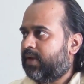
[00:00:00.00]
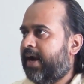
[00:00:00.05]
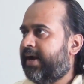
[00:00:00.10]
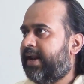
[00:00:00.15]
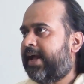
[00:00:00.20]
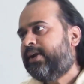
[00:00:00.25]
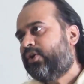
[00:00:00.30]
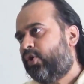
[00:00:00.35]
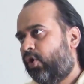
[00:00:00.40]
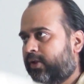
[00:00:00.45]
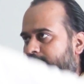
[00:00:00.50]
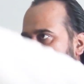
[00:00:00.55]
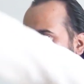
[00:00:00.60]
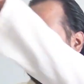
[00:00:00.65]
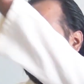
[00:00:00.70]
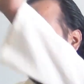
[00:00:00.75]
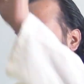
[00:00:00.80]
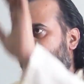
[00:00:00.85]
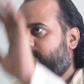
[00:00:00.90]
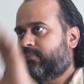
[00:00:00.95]
And I know
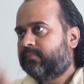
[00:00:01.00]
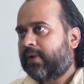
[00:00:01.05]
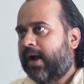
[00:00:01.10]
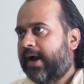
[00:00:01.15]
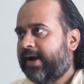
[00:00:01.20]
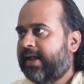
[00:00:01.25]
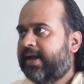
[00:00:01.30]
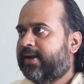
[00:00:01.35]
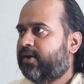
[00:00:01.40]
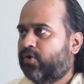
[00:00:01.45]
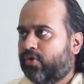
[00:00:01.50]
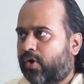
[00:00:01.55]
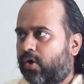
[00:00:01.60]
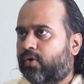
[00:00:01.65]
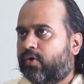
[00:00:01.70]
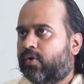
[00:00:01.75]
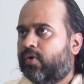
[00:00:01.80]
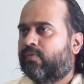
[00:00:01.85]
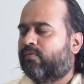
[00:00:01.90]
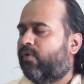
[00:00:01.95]
them. And I
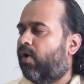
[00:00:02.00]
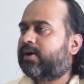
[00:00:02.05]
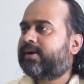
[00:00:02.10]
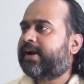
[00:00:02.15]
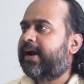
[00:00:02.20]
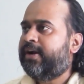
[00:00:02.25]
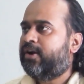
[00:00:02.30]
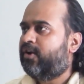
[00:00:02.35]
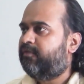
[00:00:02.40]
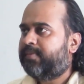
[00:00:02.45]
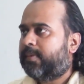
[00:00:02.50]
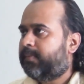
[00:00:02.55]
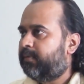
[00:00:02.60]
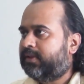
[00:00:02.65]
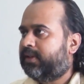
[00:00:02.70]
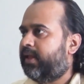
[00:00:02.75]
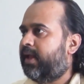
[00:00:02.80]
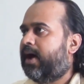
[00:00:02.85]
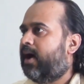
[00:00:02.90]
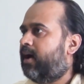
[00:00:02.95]
know what kind of
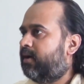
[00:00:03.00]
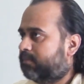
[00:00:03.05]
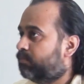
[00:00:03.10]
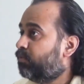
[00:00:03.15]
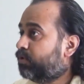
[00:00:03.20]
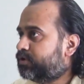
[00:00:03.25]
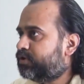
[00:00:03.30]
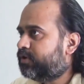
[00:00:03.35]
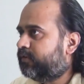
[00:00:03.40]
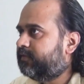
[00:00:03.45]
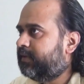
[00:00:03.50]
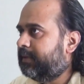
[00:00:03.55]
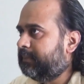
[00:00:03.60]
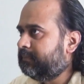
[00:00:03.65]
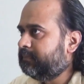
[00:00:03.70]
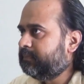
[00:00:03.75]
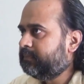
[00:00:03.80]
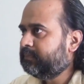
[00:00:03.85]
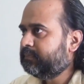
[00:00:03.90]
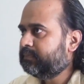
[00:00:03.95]
people they are, most of
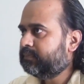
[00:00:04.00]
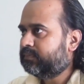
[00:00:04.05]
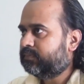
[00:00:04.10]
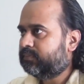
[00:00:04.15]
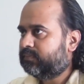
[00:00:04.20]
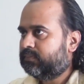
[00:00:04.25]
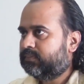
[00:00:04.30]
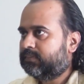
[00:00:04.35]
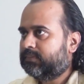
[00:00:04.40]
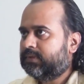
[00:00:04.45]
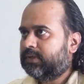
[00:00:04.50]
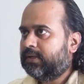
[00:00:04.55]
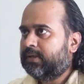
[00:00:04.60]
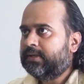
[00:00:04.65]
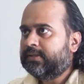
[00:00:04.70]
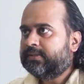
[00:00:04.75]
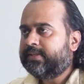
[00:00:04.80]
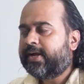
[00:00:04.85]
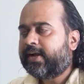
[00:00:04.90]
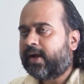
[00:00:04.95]
them.
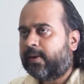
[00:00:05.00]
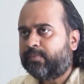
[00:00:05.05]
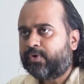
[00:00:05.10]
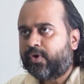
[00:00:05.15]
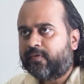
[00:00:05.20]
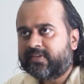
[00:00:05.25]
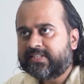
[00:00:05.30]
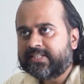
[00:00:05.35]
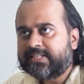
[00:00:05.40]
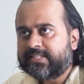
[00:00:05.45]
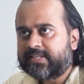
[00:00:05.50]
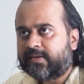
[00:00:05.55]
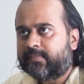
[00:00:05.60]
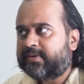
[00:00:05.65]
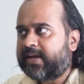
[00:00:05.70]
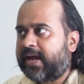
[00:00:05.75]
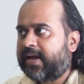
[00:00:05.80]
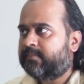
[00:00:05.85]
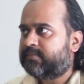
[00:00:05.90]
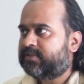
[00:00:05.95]
They come to visit
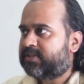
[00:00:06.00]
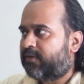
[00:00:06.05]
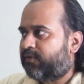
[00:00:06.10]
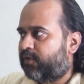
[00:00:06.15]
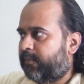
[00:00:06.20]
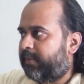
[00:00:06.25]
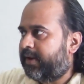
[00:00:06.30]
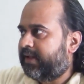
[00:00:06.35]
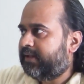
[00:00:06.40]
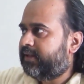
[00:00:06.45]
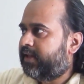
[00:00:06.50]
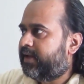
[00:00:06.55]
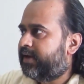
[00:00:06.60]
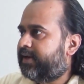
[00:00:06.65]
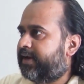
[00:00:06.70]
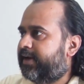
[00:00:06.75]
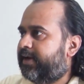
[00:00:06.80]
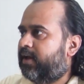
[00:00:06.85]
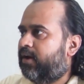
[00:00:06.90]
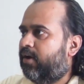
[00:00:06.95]
sometimes, they would bring
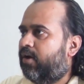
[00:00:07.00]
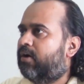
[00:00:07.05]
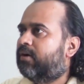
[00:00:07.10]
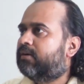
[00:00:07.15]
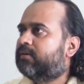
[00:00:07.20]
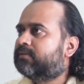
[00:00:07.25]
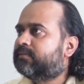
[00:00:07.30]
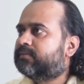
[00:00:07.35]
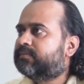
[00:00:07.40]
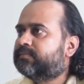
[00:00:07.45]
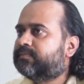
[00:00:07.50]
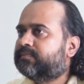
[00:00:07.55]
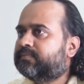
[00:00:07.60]
their kid along.